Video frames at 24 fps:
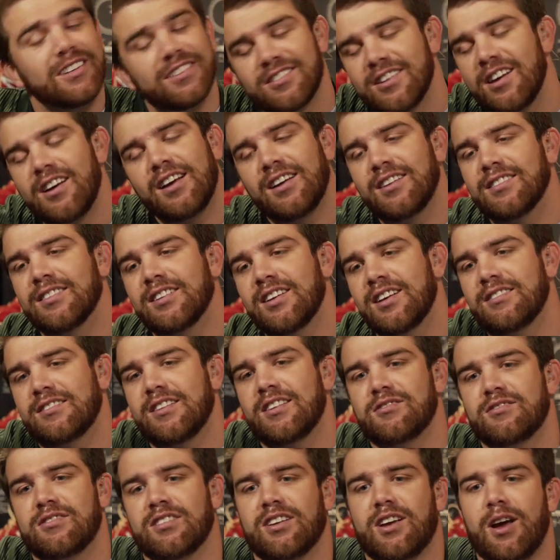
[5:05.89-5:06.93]
So that,
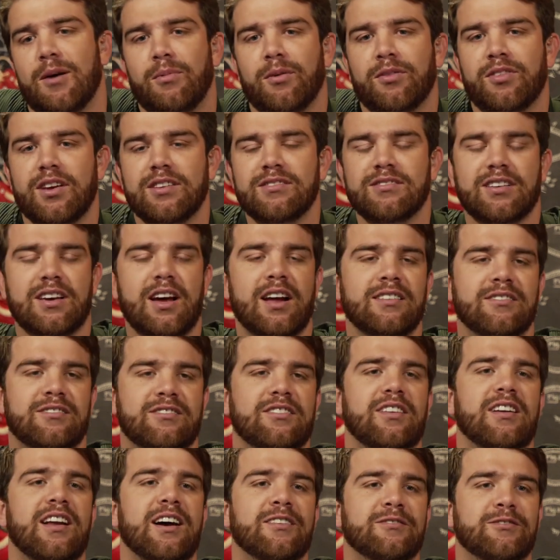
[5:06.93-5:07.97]
that's a couple of things that kind of
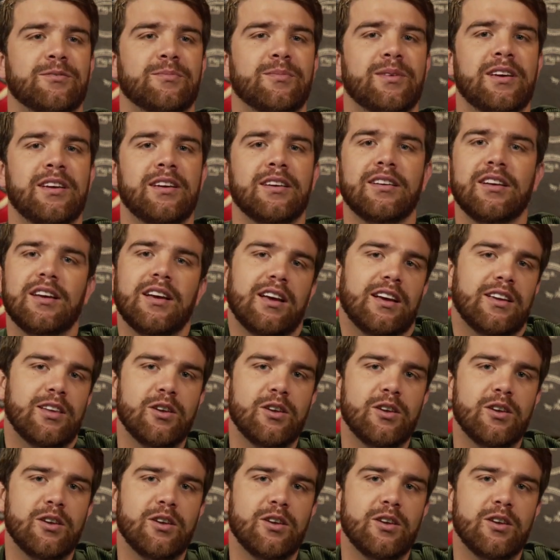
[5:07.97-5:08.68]
stood out to me.